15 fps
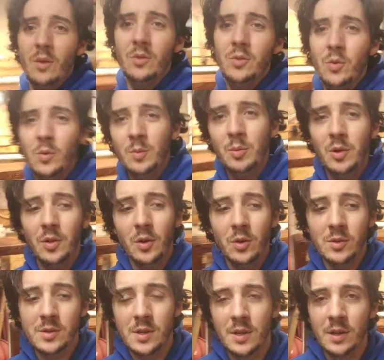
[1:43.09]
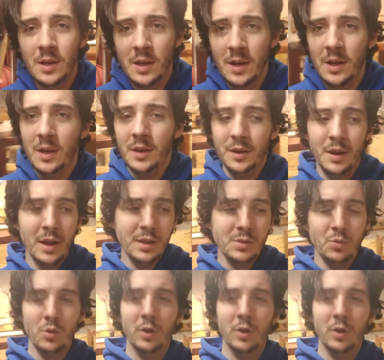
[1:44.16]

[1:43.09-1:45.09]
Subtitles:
So we put those in. Nice